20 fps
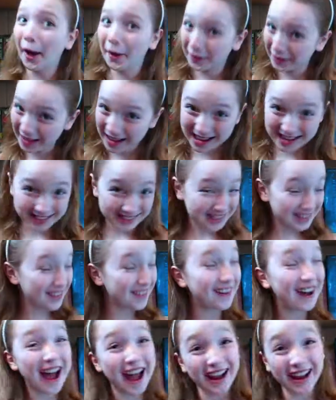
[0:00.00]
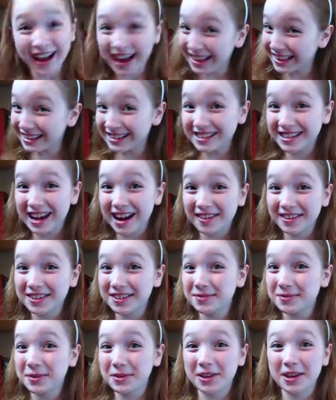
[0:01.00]
Okay, so I got the shower
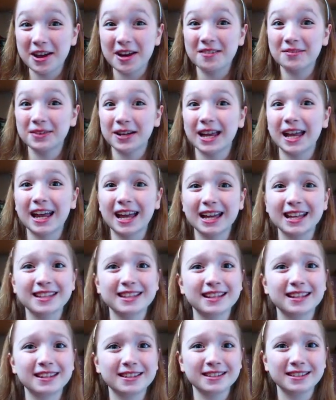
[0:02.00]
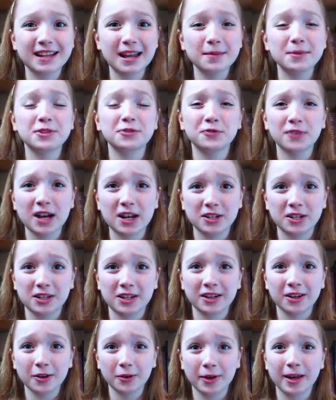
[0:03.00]
smoothie off my hands, and his name is
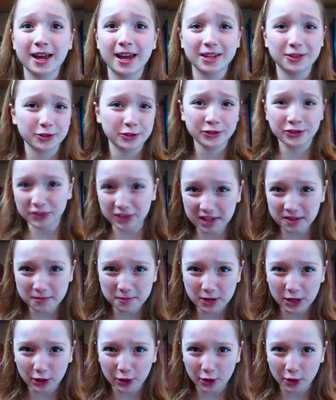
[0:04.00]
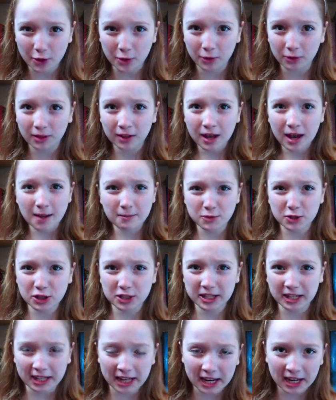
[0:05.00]
Reggie. Okay, just leave me alone. I'm
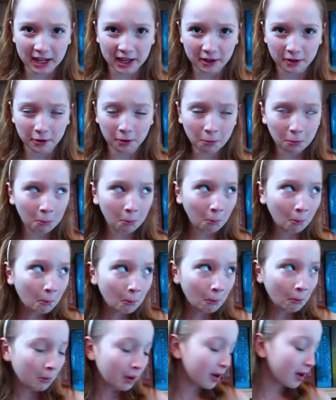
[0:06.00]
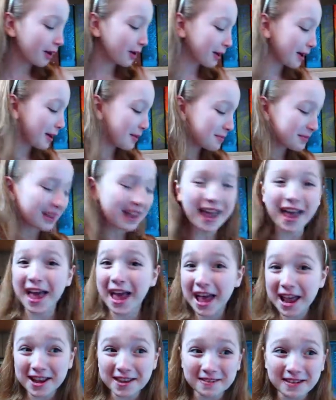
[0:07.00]
just a kid. Okay.
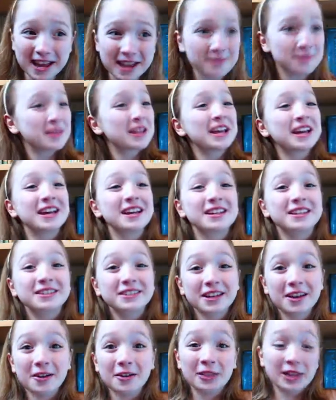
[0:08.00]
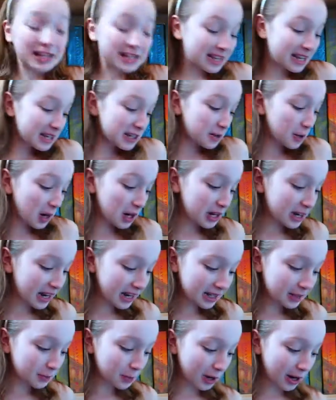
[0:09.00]
Anyway, so let's get to our
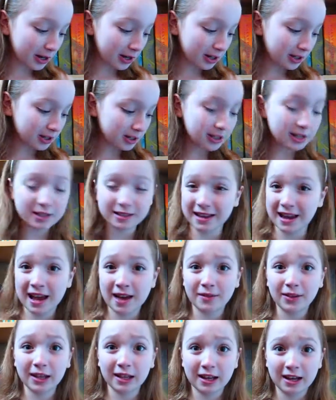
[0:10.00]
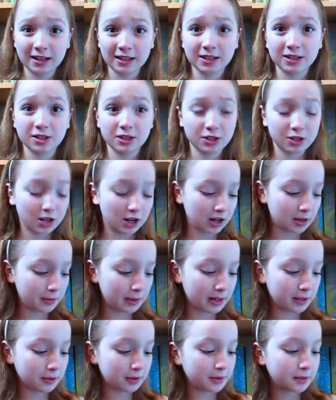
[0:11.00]
next product because I have a lot to talk
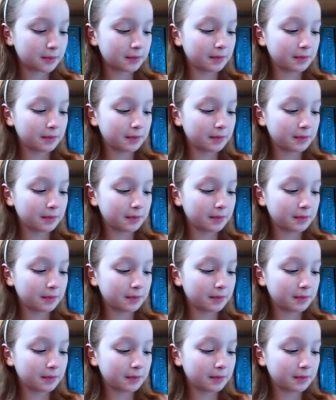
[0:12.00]
about.